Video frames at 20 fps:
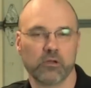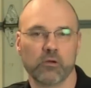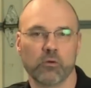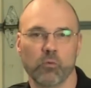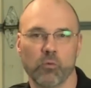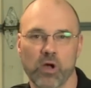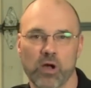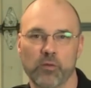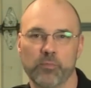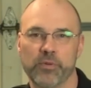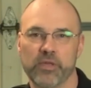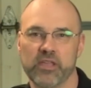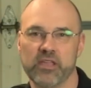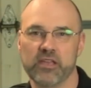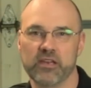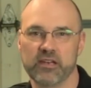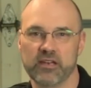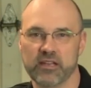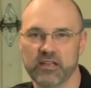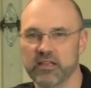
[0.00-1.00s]
Well,
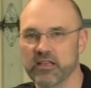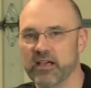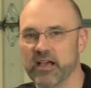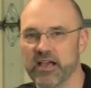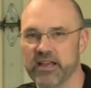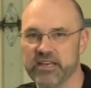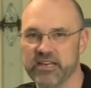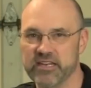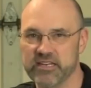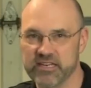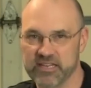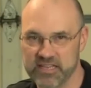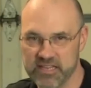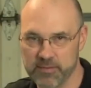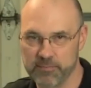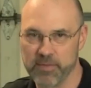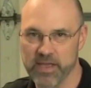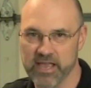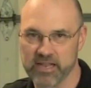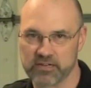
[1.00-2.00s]
Pete, I need to
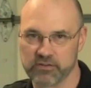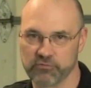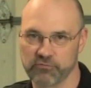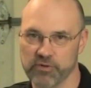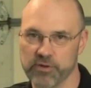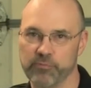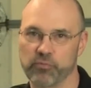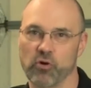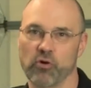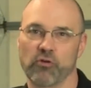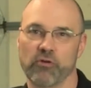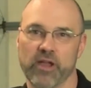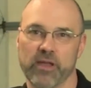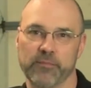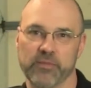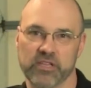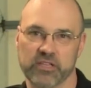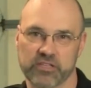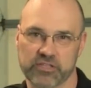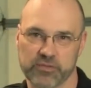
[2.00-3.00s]
get back to
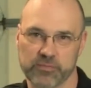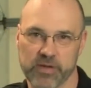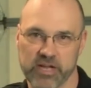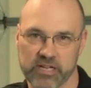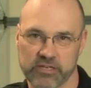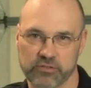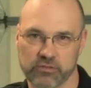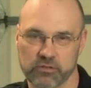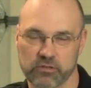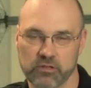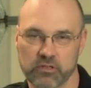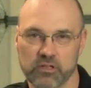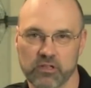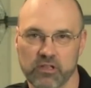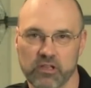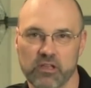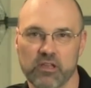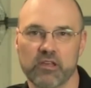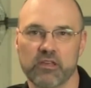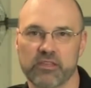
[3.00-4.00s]
reprogramming this module.
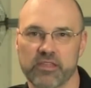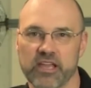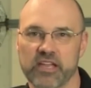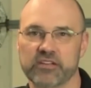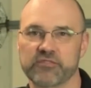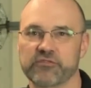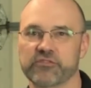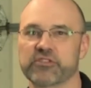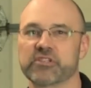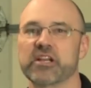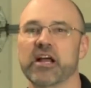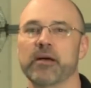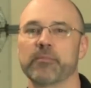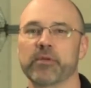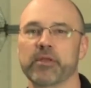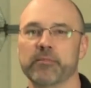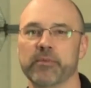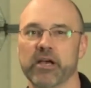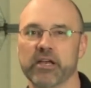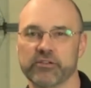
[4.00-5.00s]
Thanks for
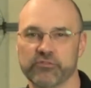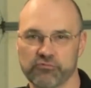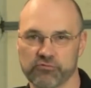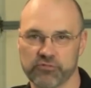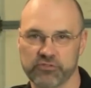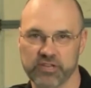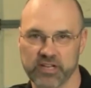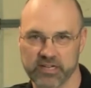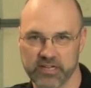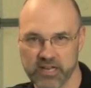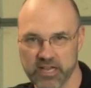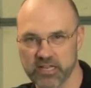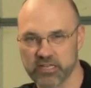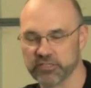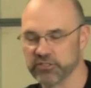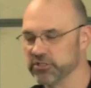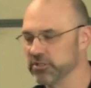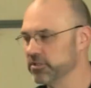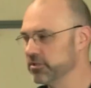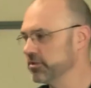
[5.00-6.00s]
stopping by Drew
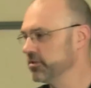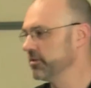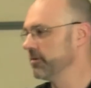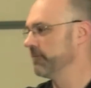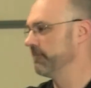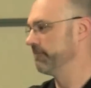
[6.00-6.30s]
Technologies.